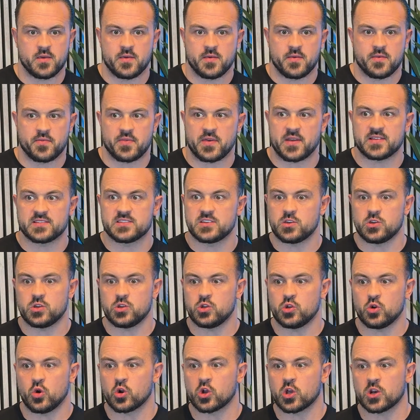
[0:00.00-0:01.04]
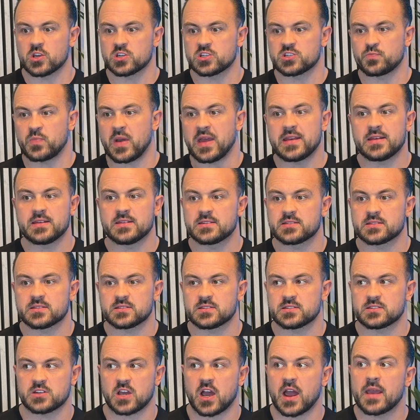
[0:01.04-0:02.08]
things that you're going to spend
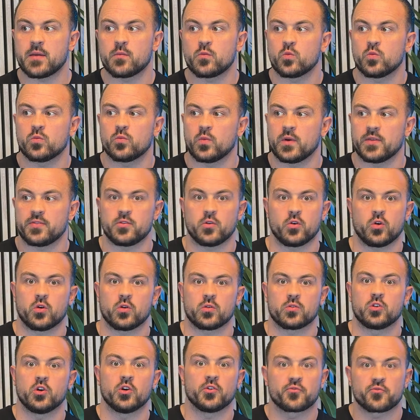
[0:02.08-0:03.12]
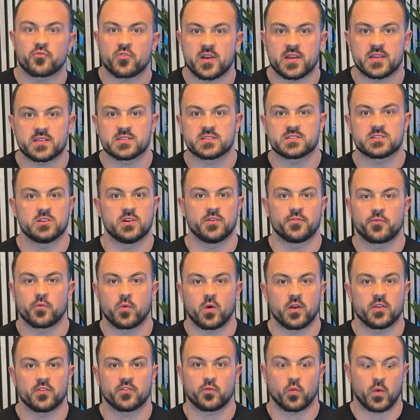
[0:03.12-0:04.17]
time with your good friends, loved
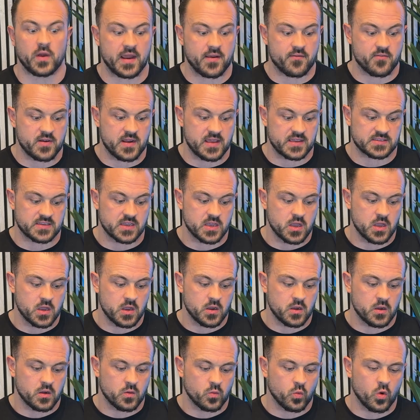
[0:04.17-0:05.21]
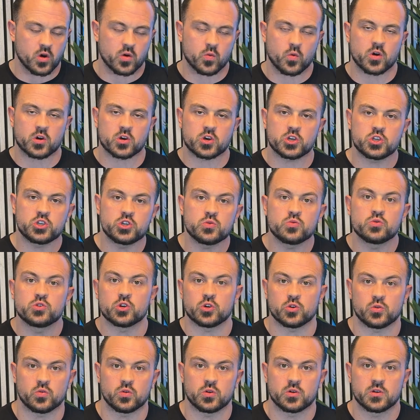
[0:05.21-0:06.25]
ones, whatever it is. What could you
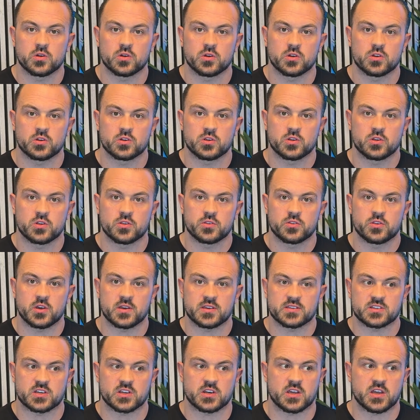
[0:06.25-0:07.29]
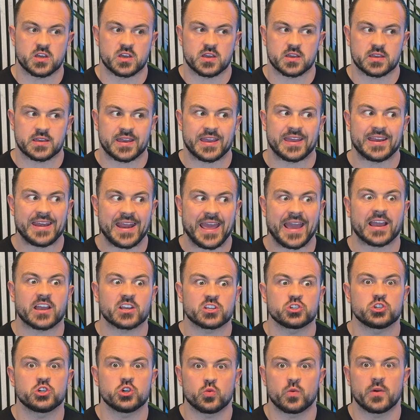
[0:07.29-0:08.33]
do that is going to
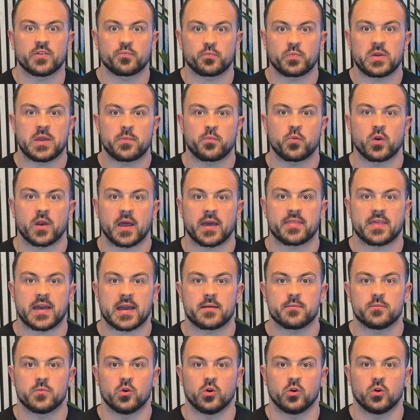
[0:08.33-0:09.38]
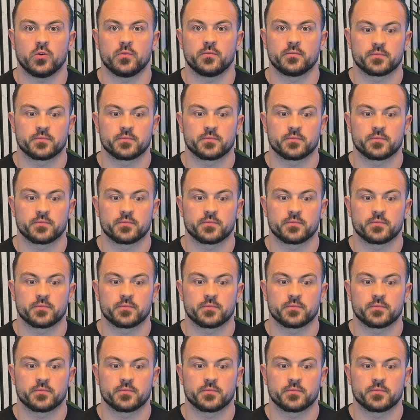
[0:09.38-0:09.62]
connect you with people like that more?